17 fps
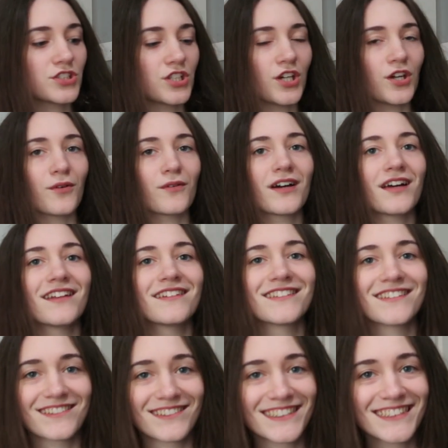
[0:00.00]
too,
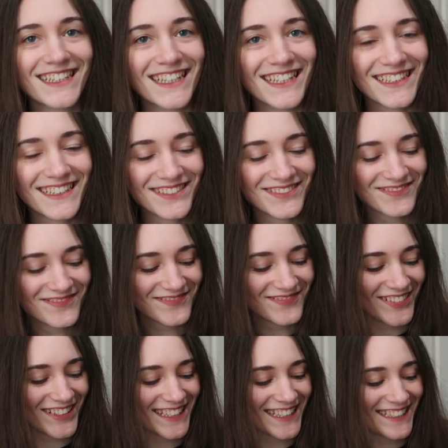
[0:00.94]
and you'll see
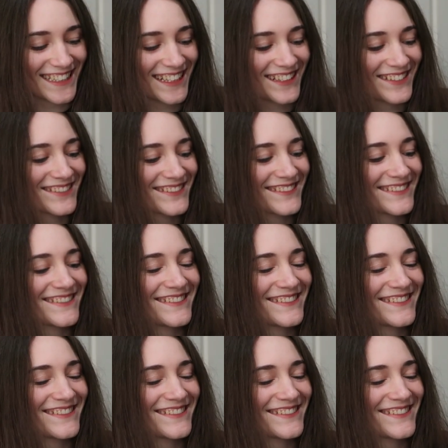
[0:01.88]
what they do.